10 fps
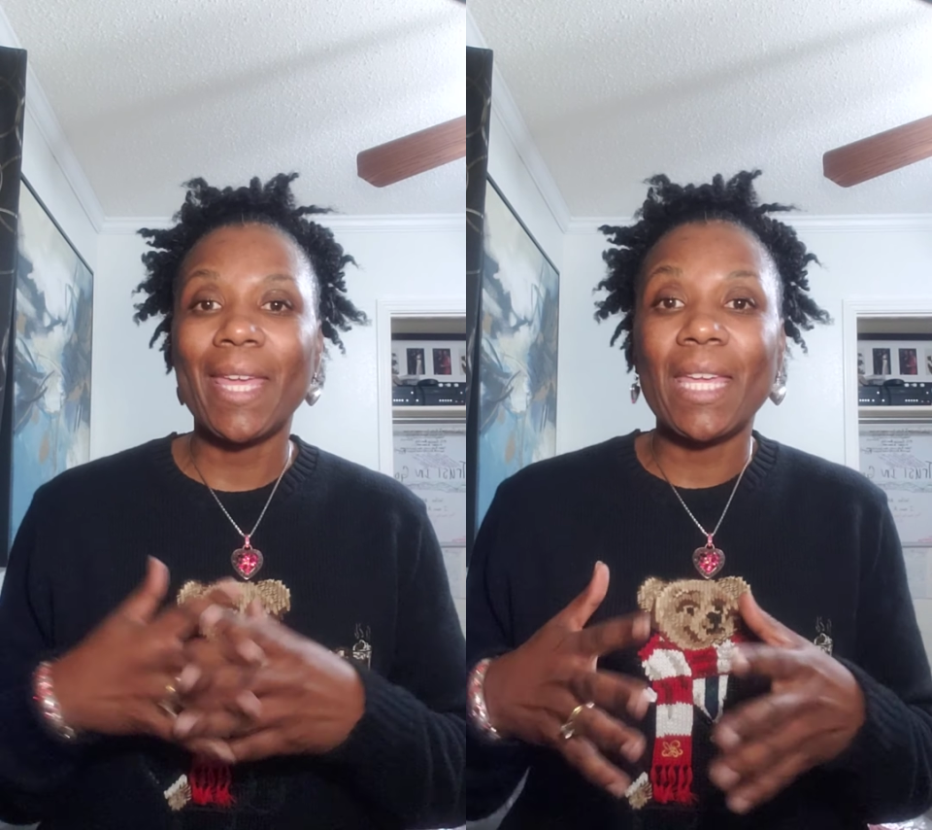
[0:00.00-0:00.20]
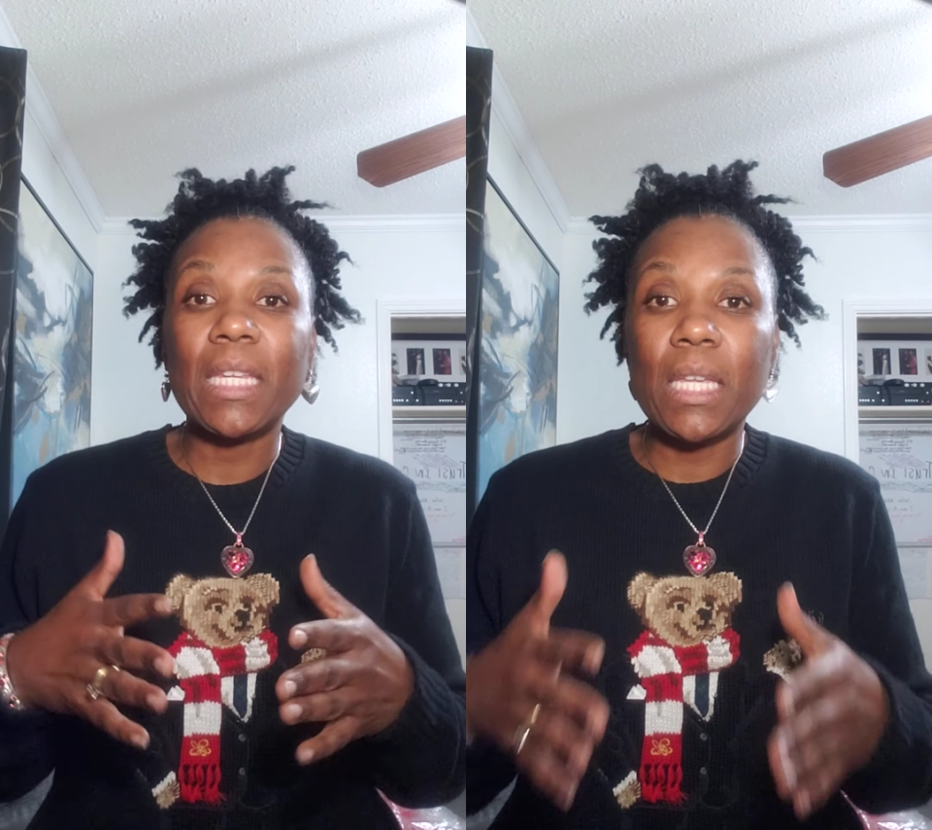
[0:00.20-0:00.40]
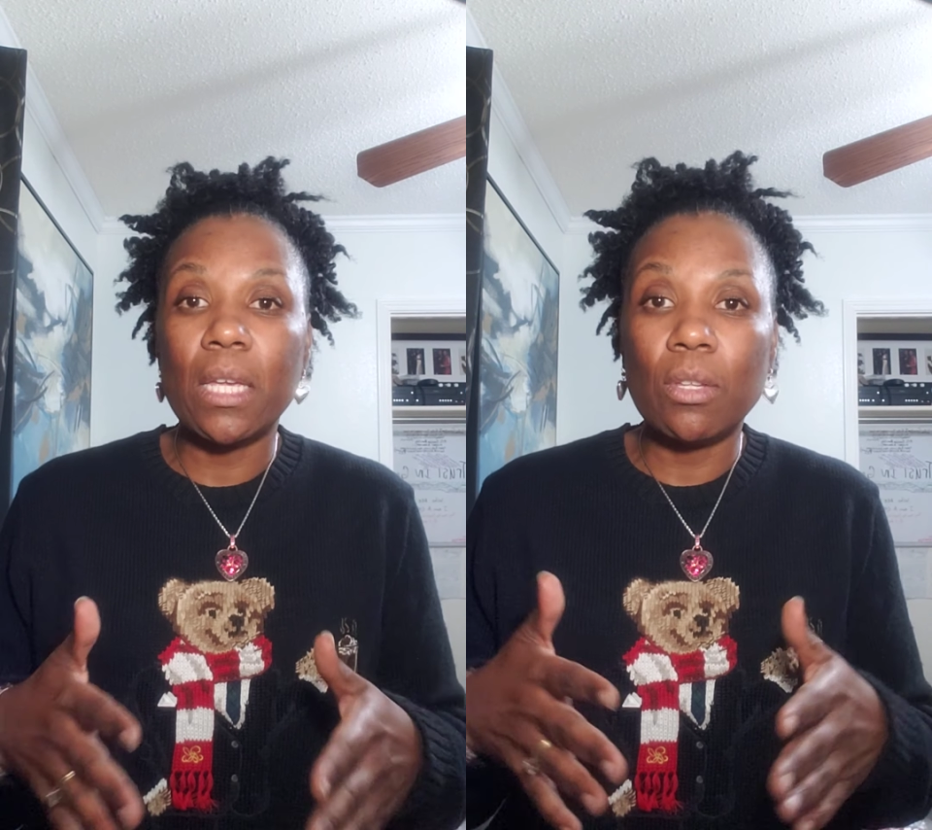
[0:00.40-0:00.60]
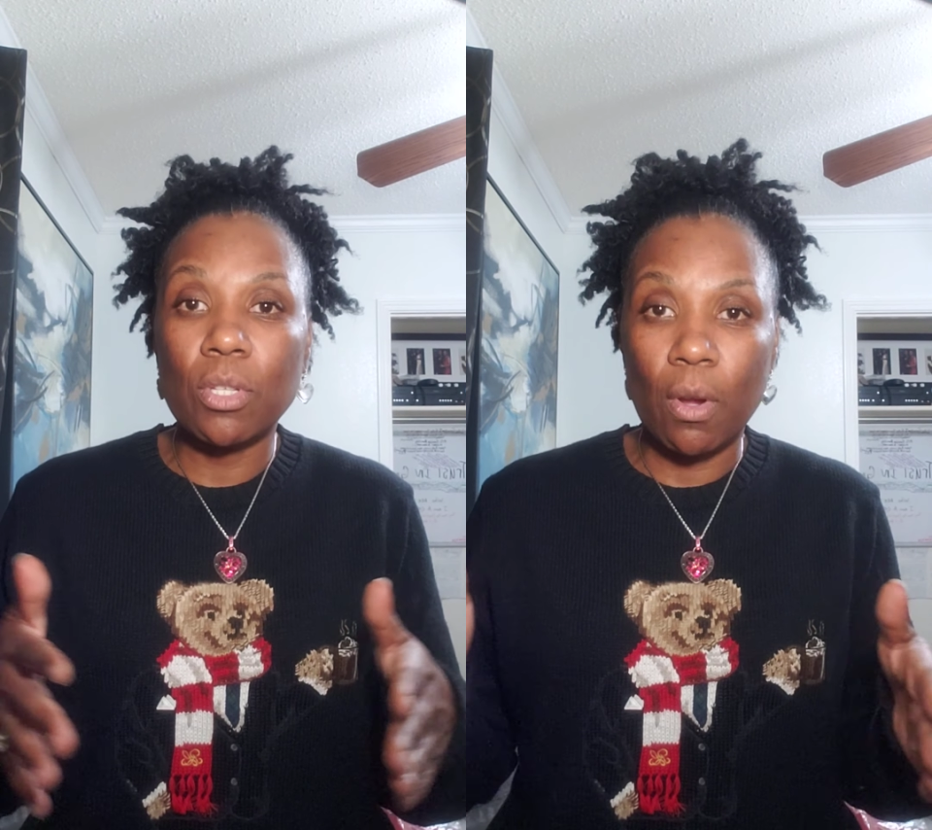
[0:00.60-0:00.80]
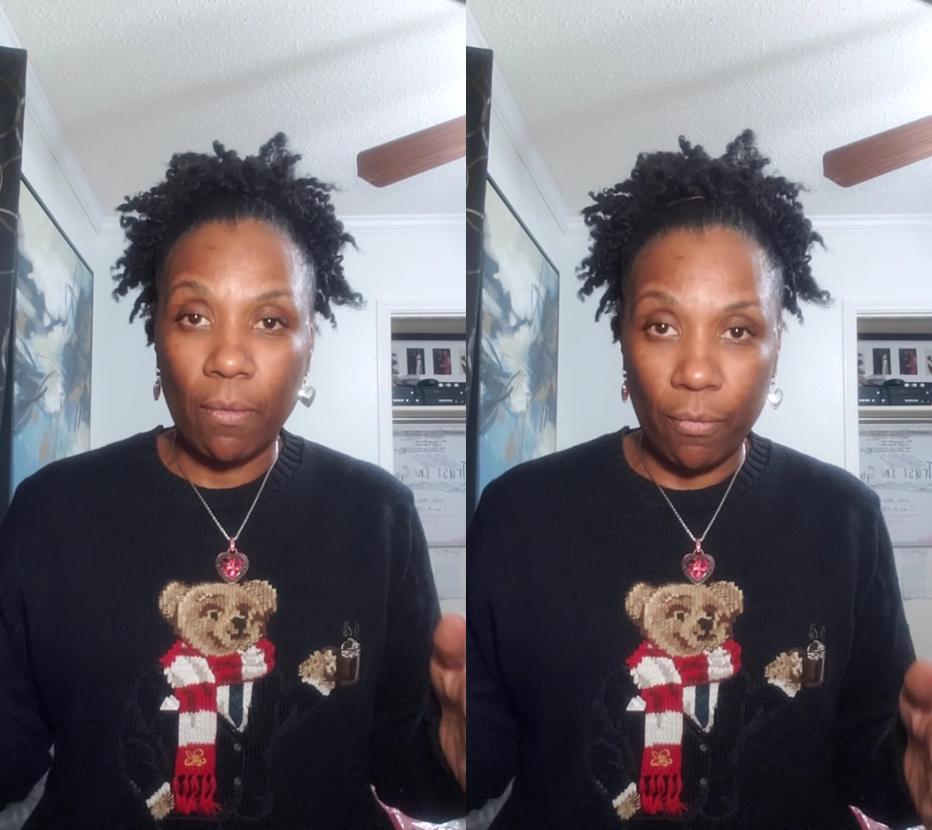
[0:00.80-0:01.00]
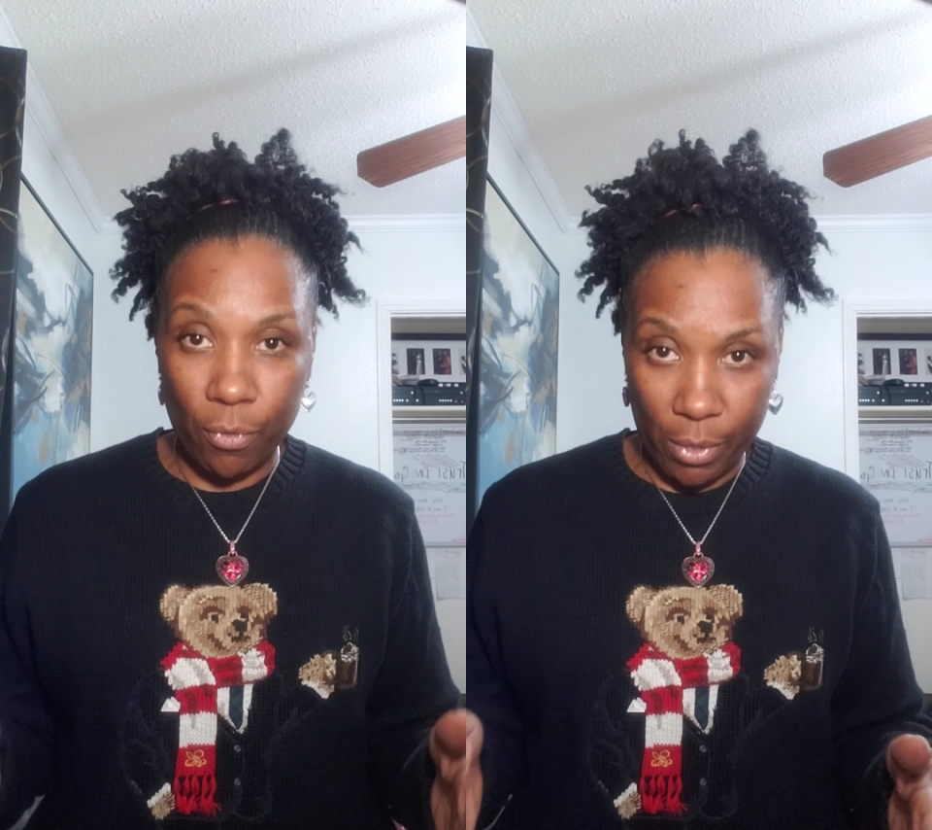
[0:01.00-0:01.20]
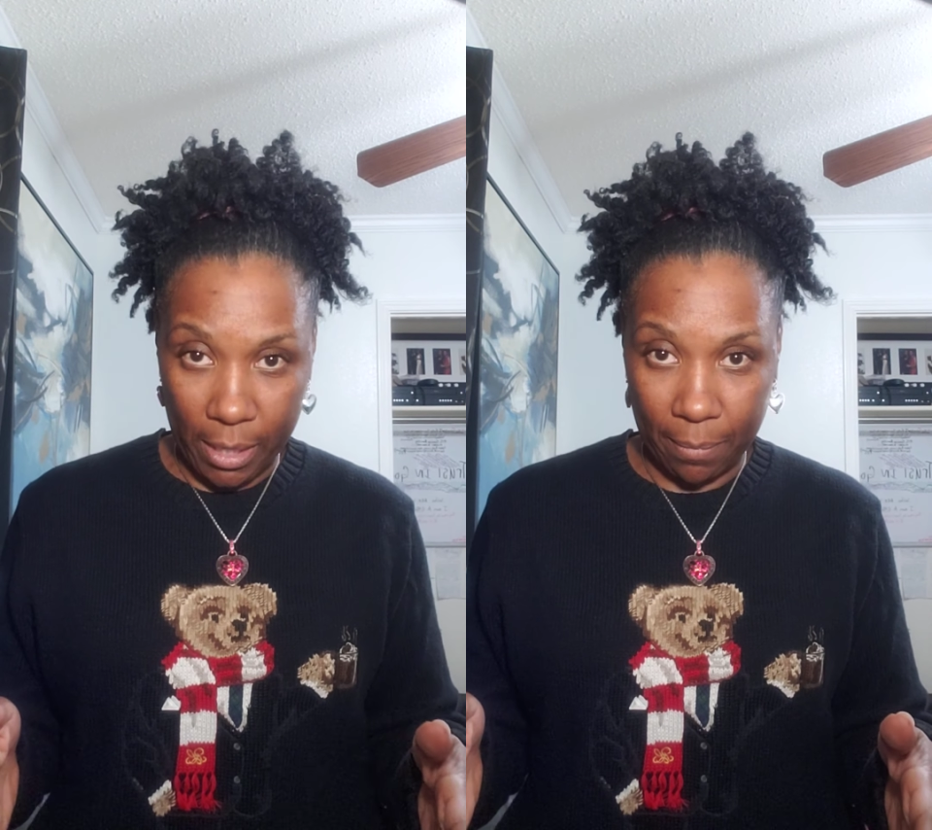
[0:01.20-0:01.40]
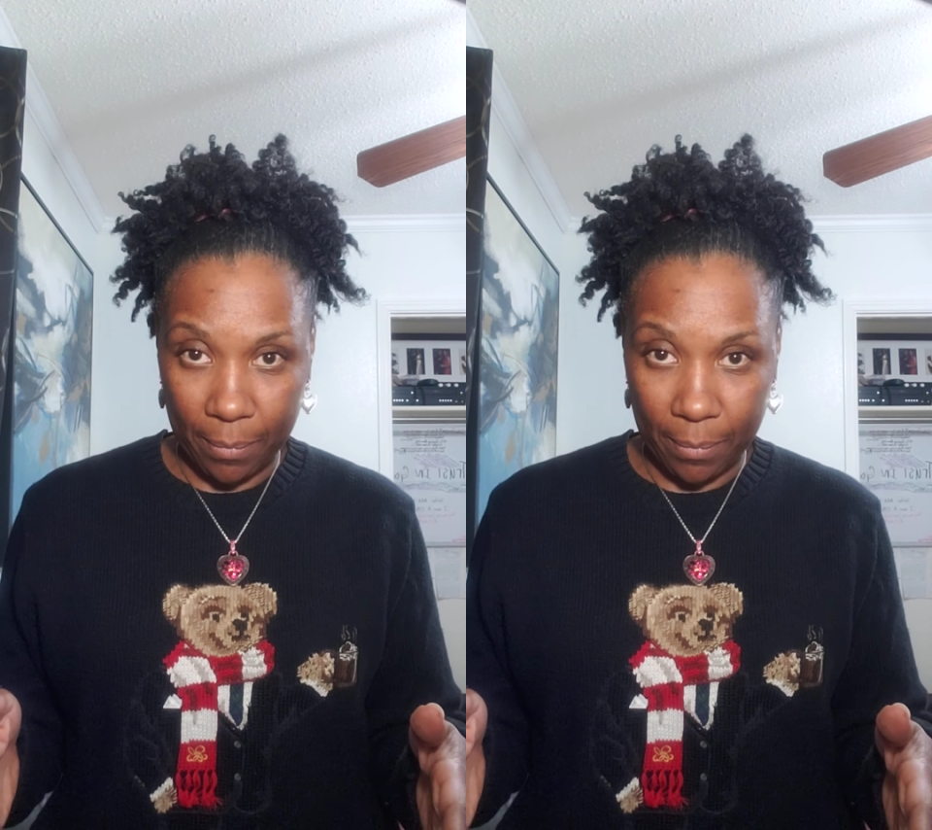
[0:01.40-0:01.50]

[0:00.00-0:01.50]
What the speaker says: It is free.